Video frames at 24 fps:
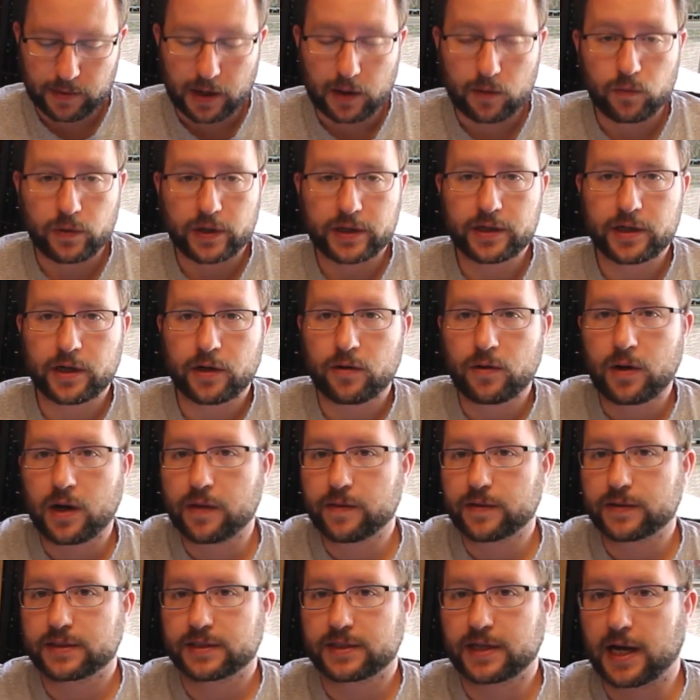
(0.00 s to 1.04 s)
window
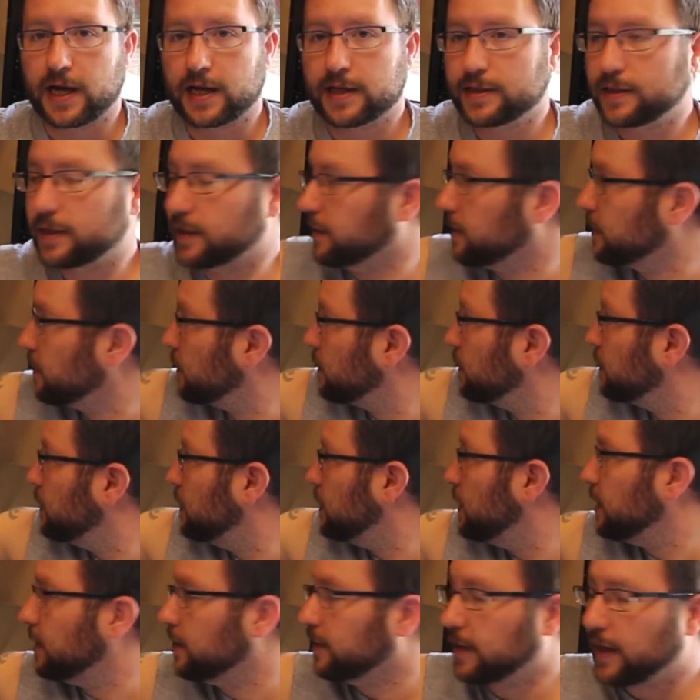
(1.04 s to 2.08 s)
on the side there,
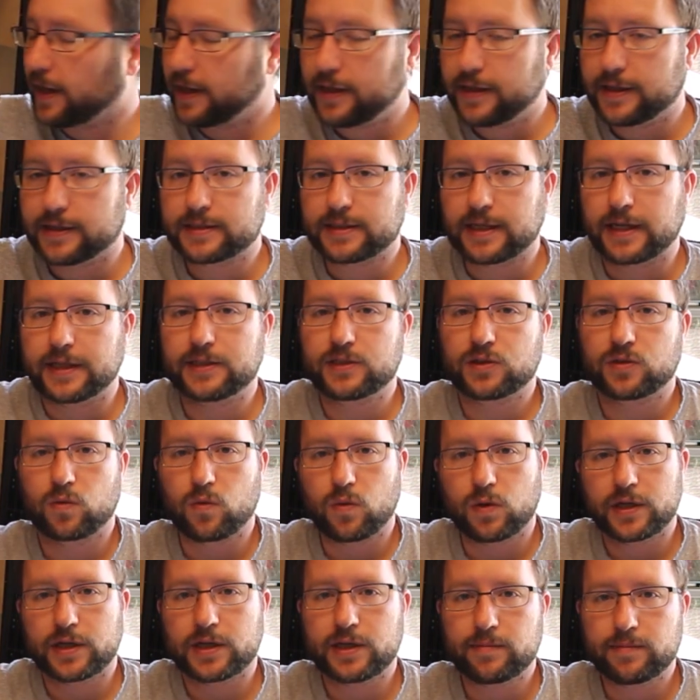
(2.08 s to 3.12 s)
that is a
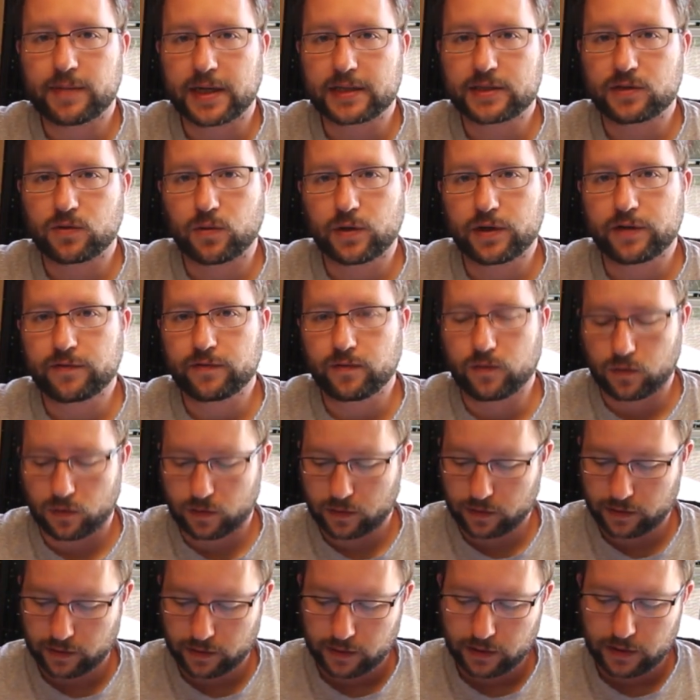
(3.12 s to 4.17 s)
20 by
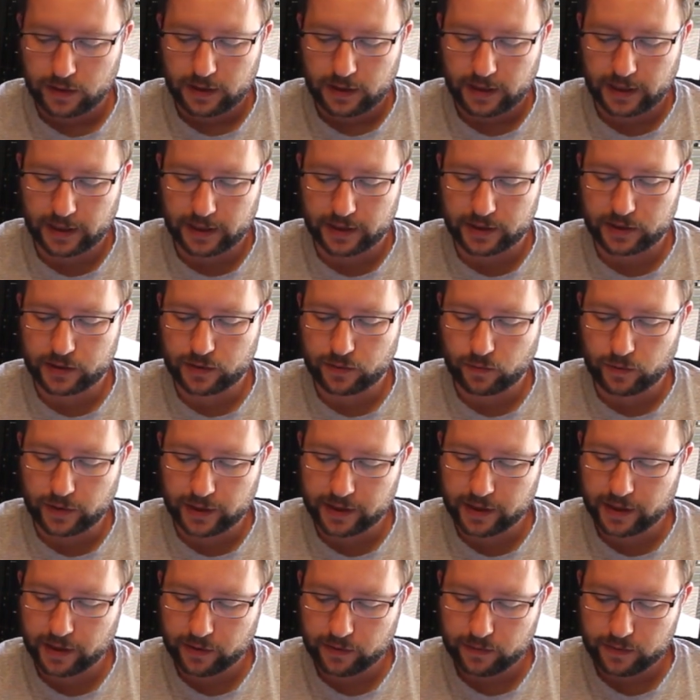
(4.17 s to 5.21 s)
24 inch
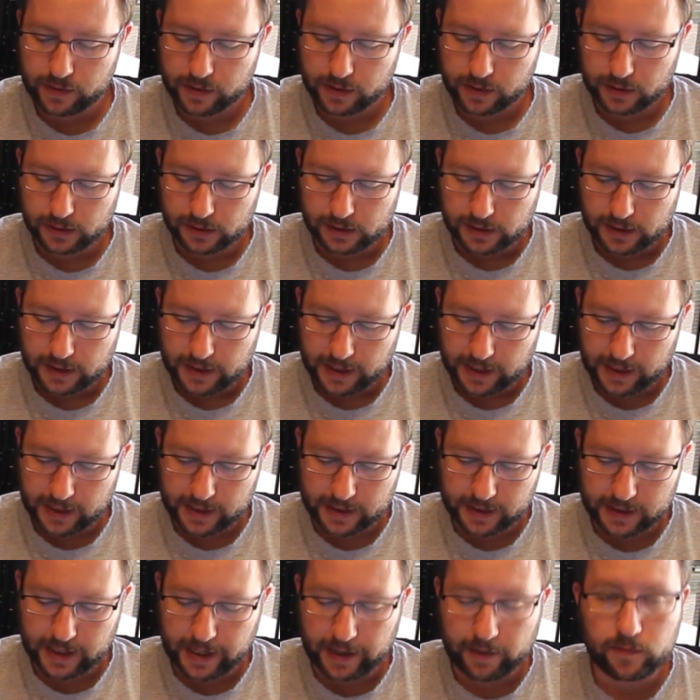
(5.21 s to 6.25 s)
window,
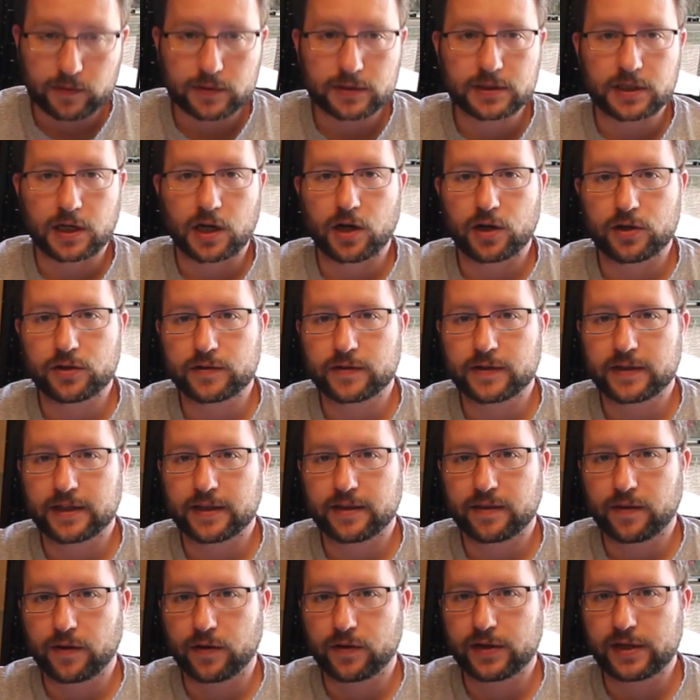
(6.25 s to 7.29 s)
and that was
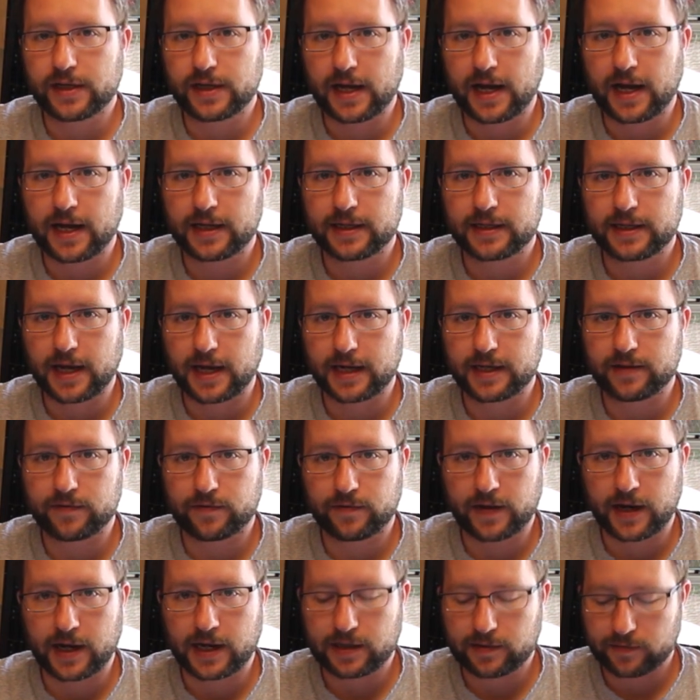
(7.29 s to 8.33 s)

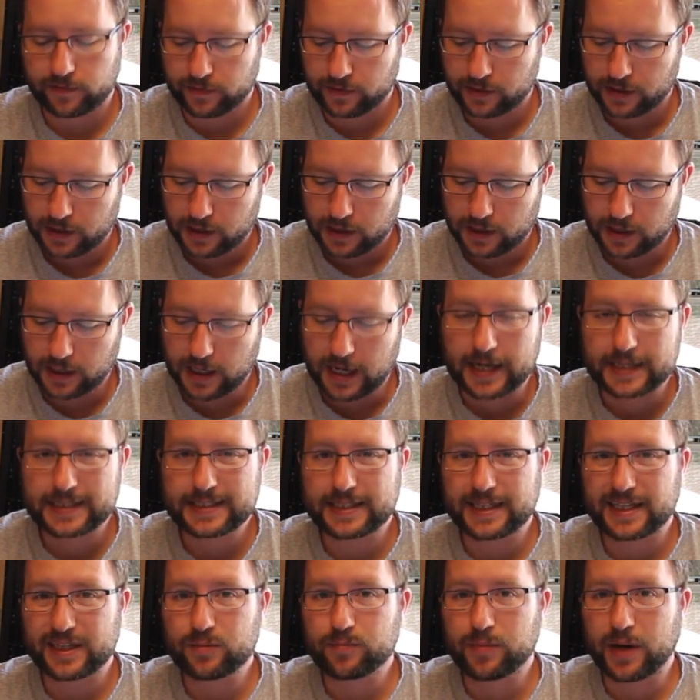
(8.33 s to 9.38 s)
$139.95. I
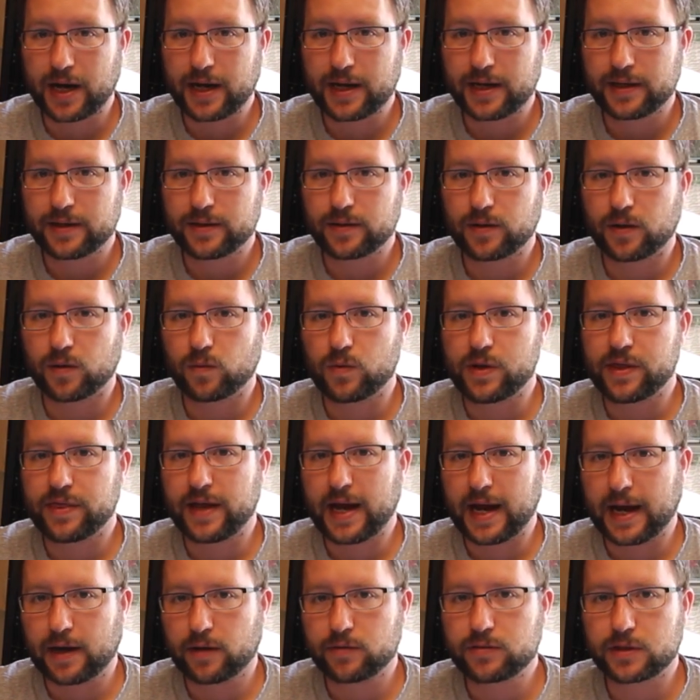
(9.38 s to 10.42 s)
did buy it
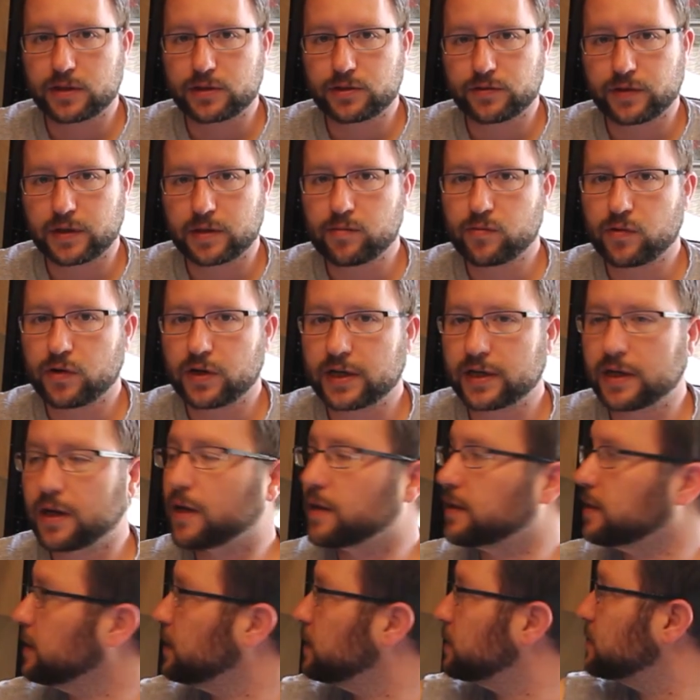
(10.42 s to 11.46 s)
without the trim ring
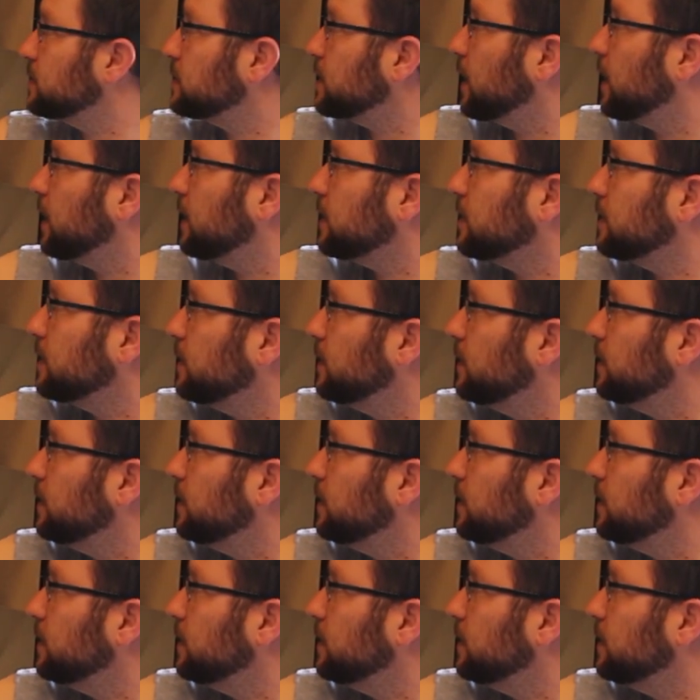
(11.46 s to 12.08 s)
on the inside.